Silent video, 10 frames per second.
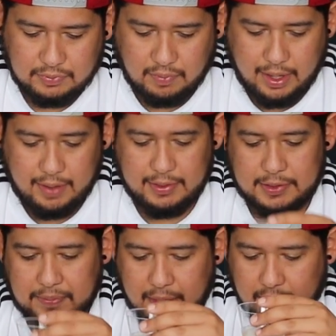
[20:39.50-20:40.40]
Wow, the
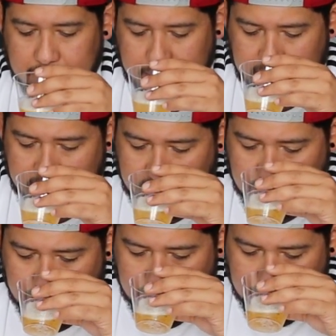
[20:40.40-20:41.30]
smell.
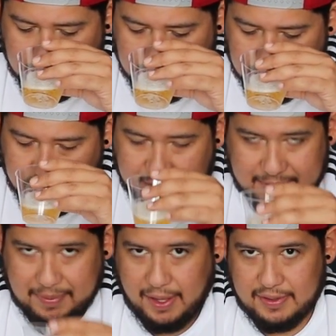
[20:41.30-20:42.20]
The
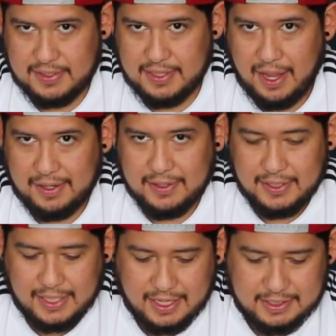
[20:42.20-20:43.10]
smell is not
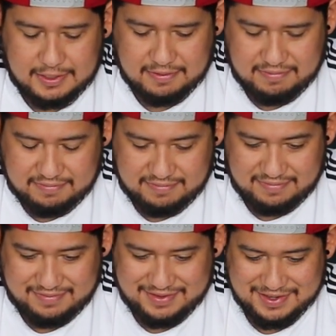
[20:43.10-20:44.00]
good, guys.
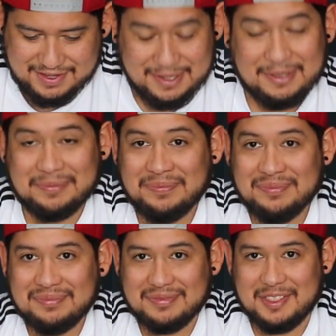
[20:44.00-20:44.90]
It
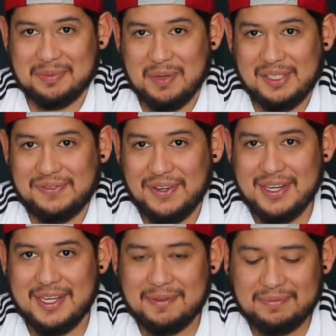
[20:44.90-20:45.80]
smells
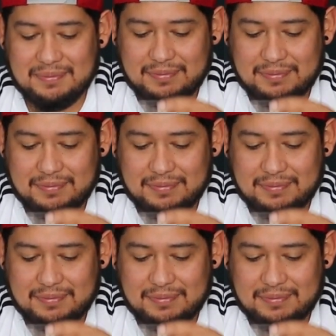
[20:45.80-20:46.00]
funny.